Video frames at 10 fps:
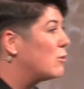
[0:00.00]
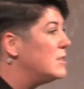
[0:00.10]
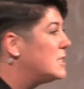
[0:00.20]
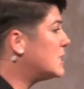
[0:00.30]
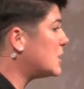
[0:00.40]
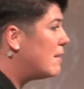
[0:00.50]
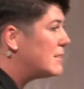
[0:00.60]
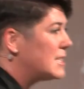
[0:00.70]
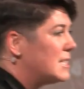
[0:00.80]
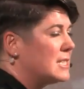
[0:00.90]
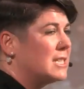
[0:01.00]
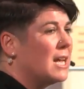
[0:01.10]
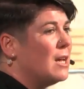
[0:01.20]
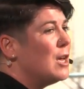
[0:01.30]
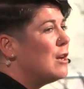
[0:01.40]
goods and services, and
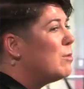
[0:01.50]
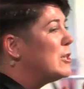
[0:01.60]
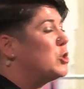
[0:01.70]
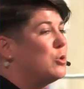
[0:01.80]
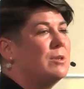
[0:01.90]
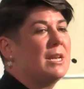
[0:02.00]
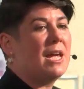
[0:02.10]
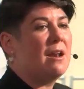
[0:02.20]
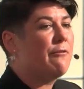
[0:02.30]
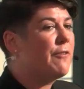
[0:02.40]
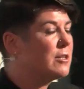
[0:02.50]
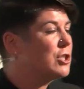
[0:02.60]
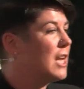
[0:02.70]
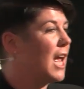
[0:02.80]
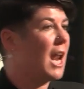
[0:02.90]
we do need a
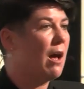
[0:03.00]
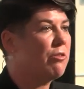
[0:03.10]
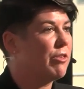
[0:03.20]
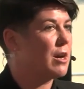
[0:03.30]
functioning and healthy